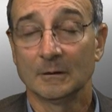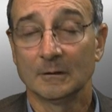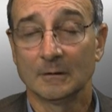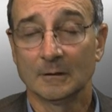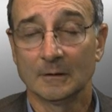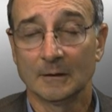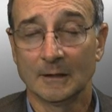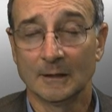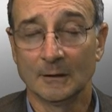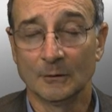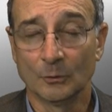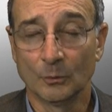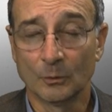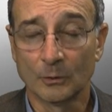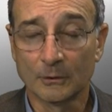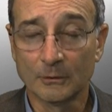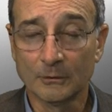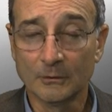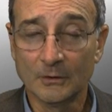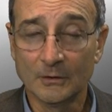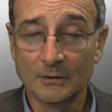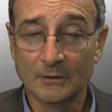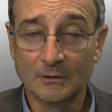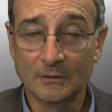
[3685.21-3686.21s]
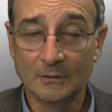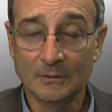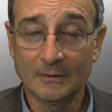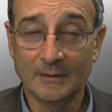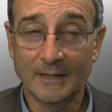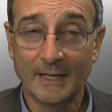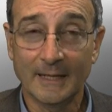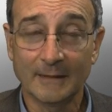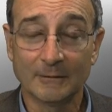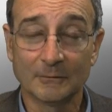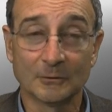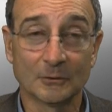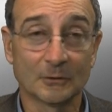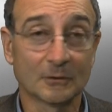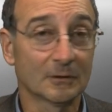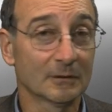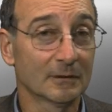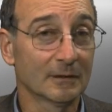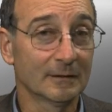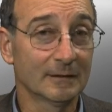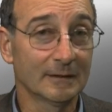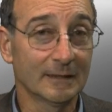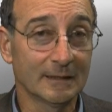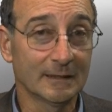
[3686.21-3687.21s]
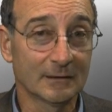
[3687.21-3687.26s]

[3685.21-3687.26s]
In order to do that, you're going to need